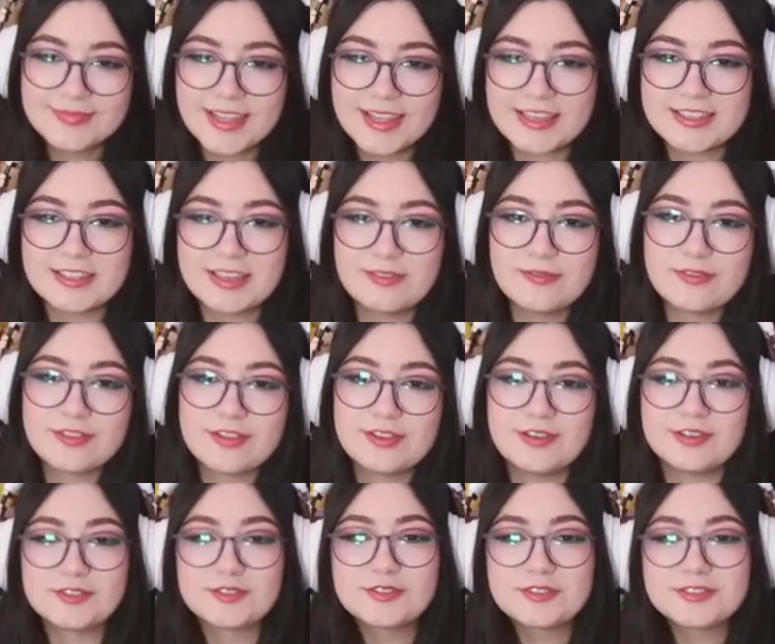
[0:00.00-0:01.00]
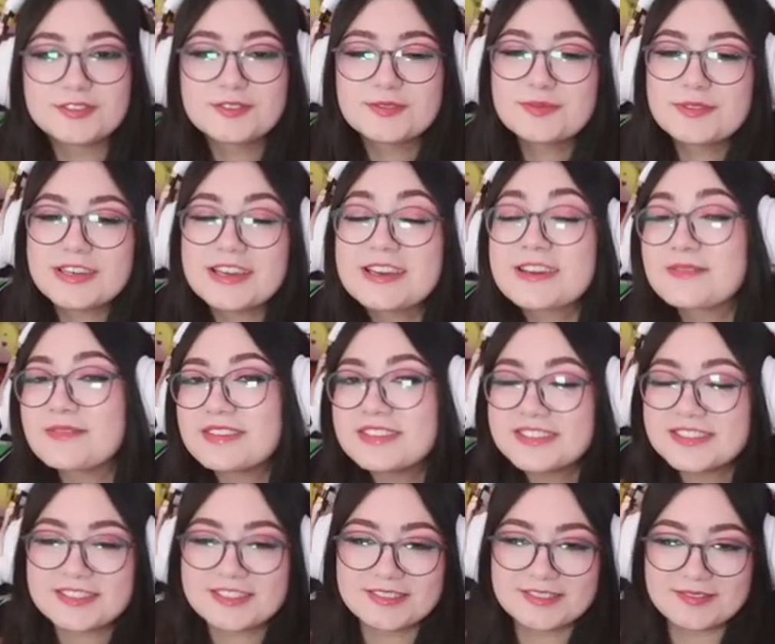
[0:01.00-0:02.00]
Excited for the launch this week? Me
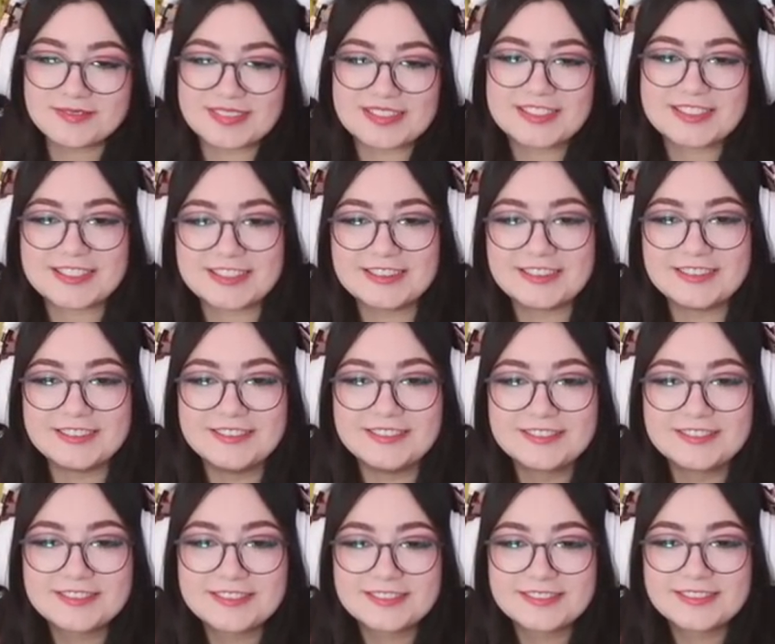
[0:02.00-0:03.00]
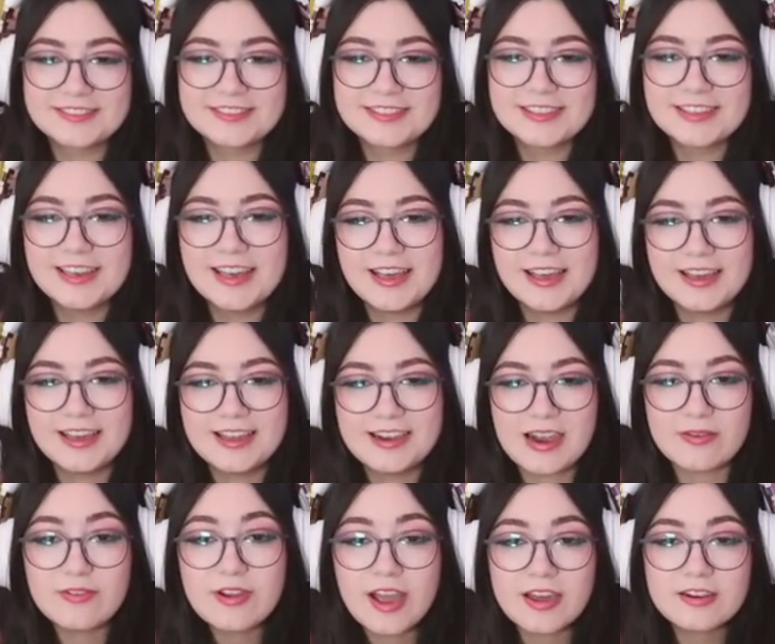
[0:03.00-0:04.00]
too, me too.
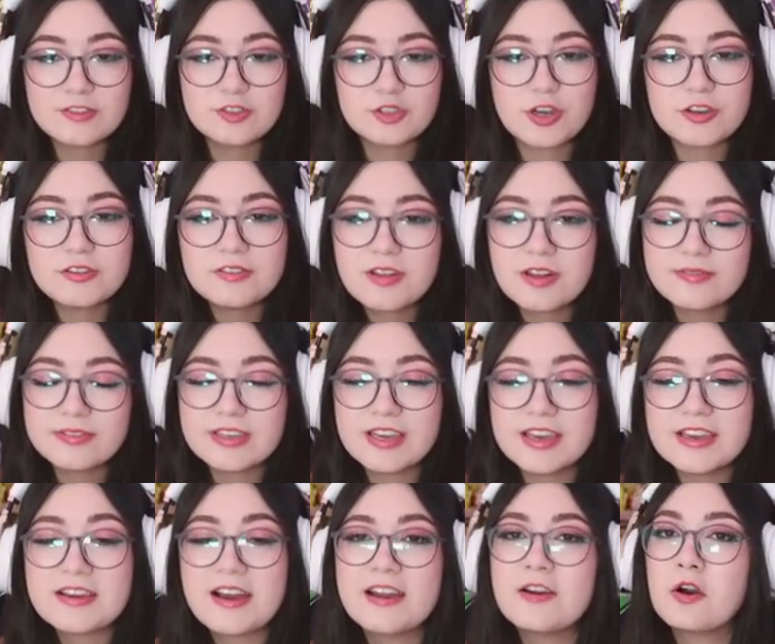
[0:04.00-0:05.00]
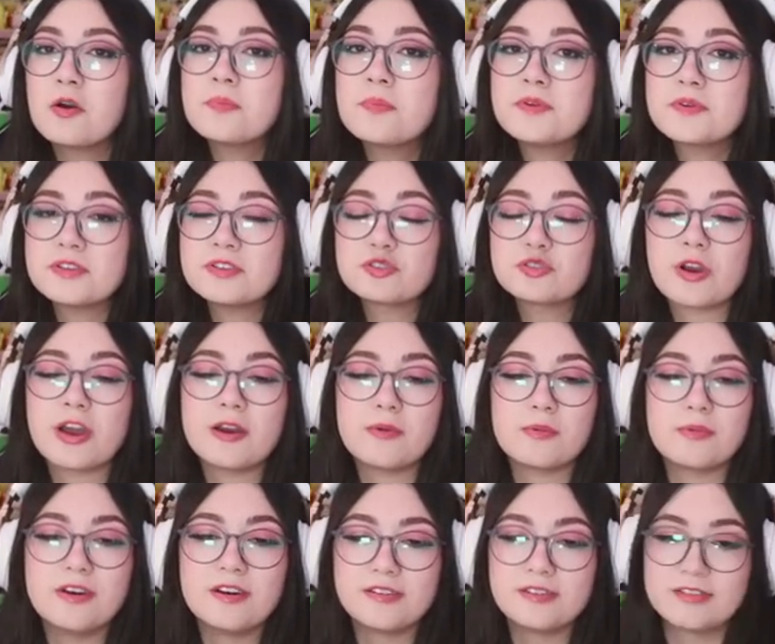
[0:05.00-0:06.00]
Never had a chocolate lava cake? I hope you can try
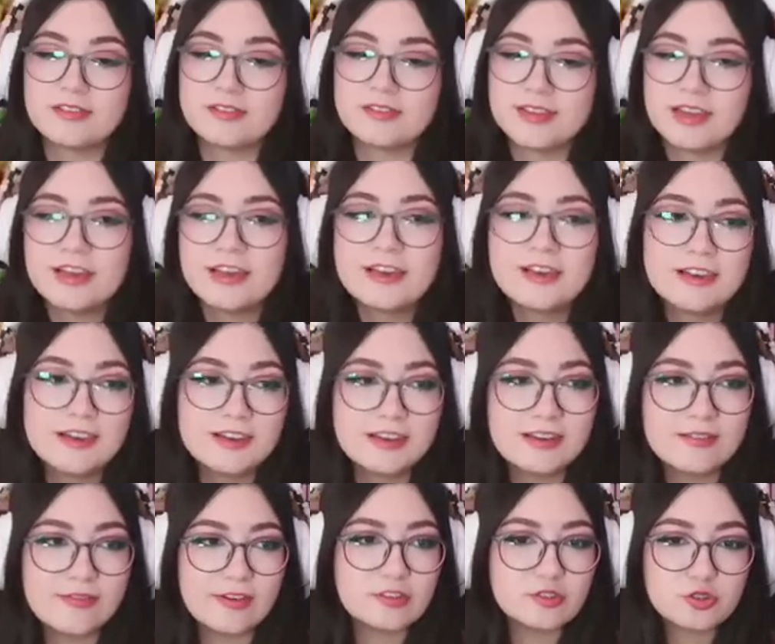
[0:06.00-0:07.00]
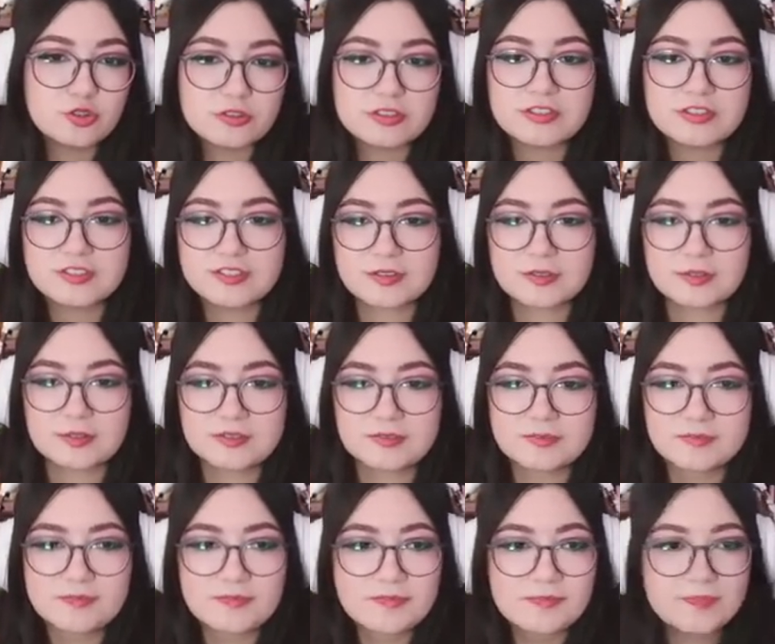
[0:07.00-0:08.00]
one eventually soon.
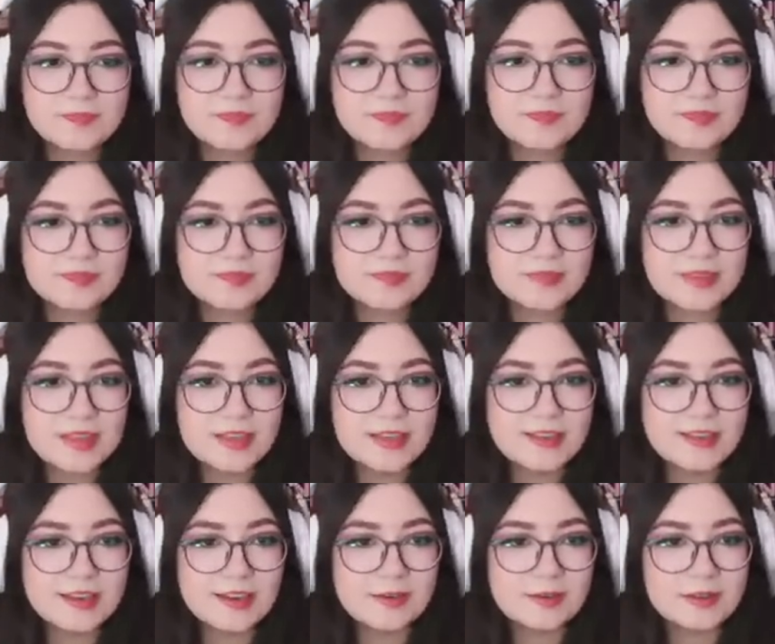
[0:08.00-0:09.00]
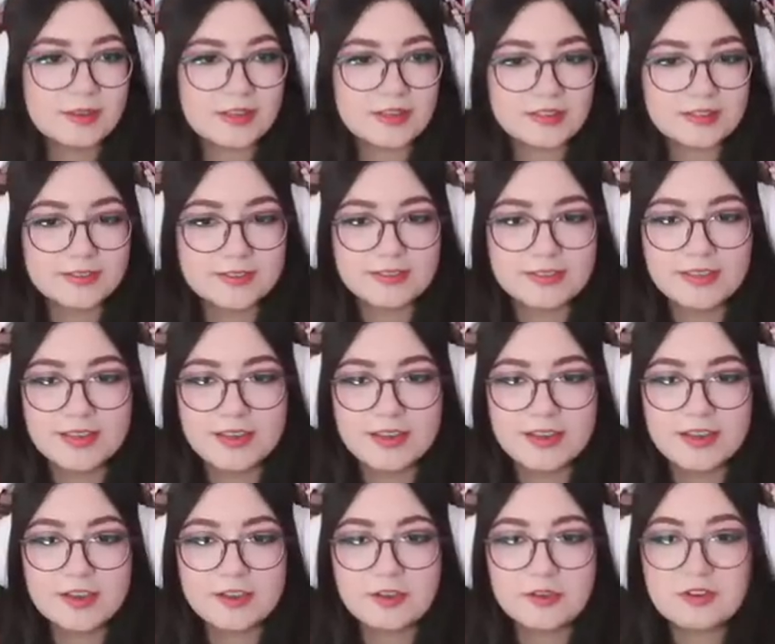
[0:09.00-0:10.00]
Okay.
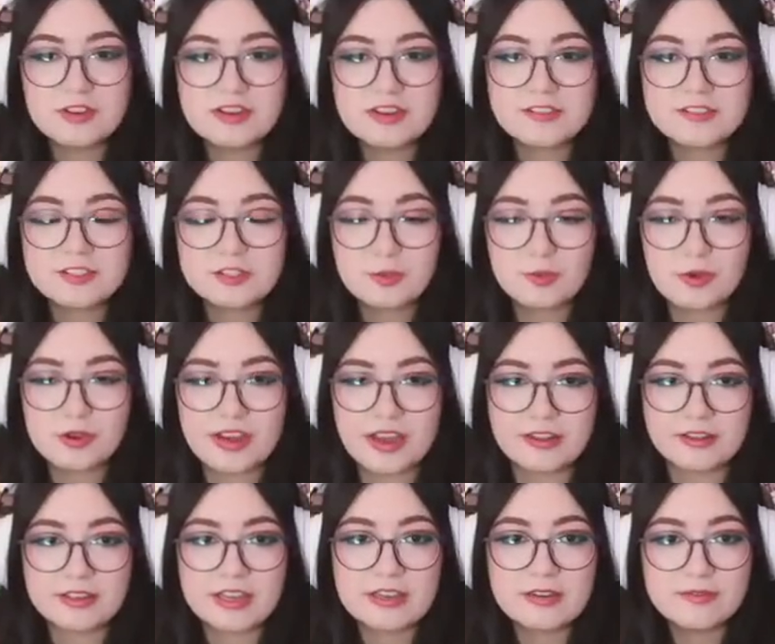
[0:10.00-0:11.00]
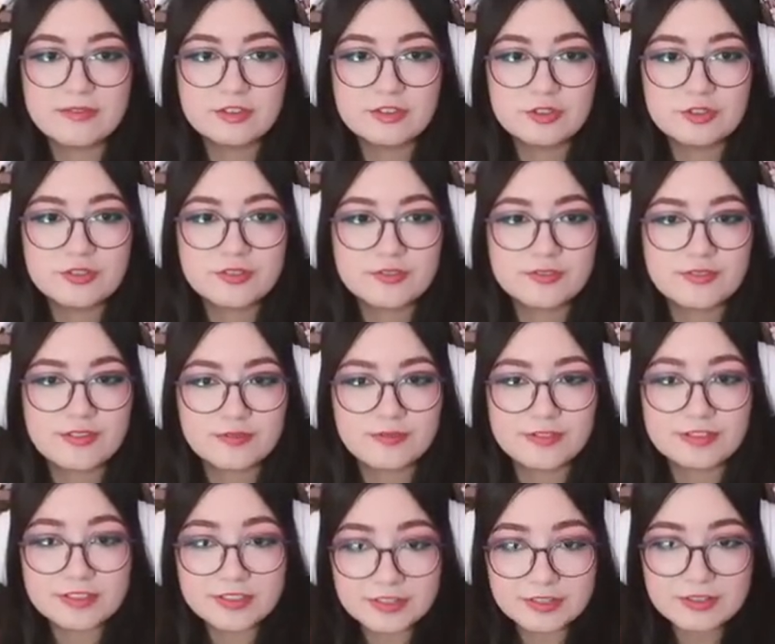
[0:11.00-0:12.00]
You need at least one alligator vis
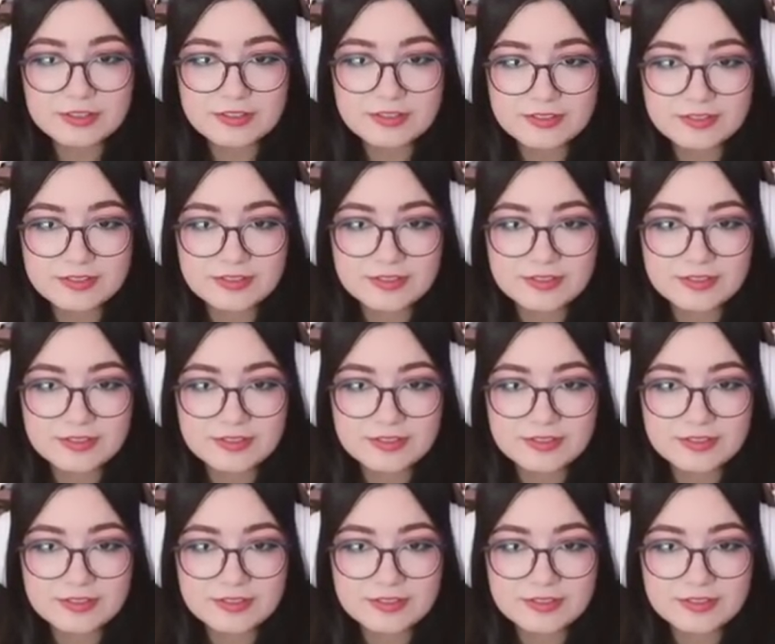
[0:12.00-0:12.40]
visitor?